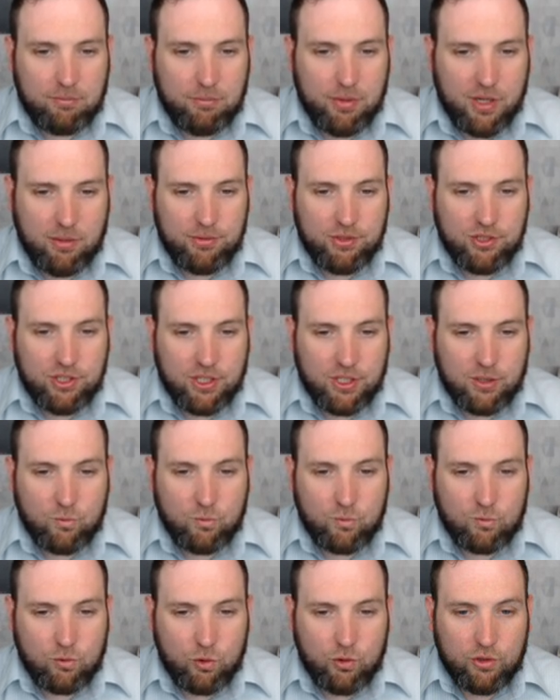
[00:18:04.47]
publishing
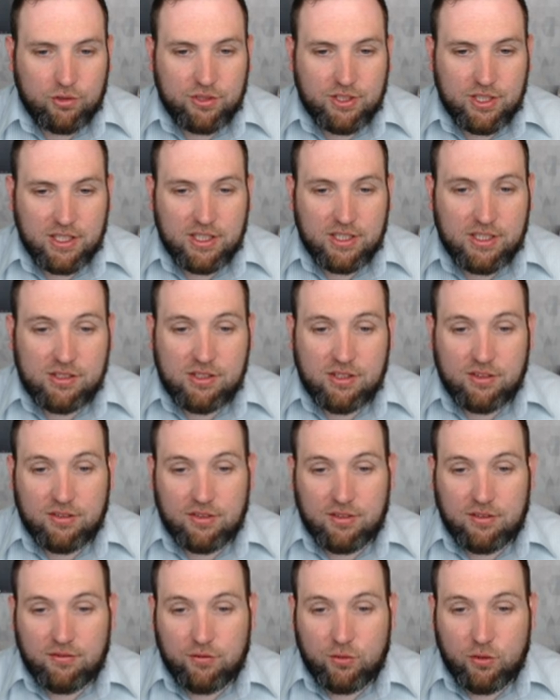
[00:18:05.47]
royalties
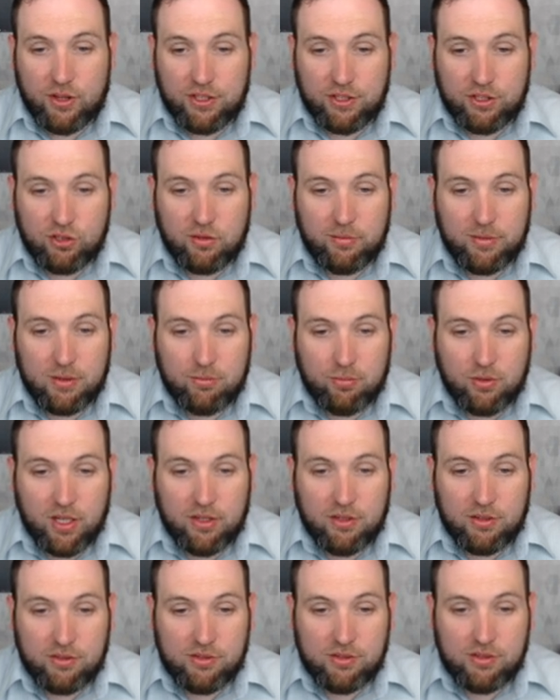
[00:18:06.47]
for the Doobie
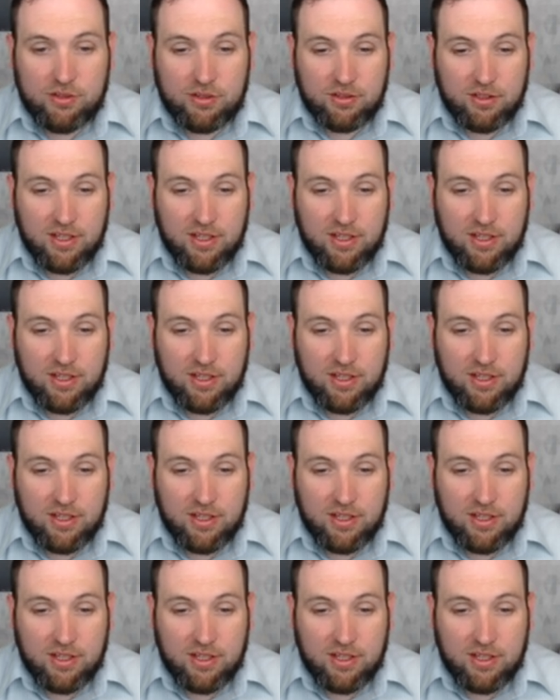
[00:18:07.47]
Brothers,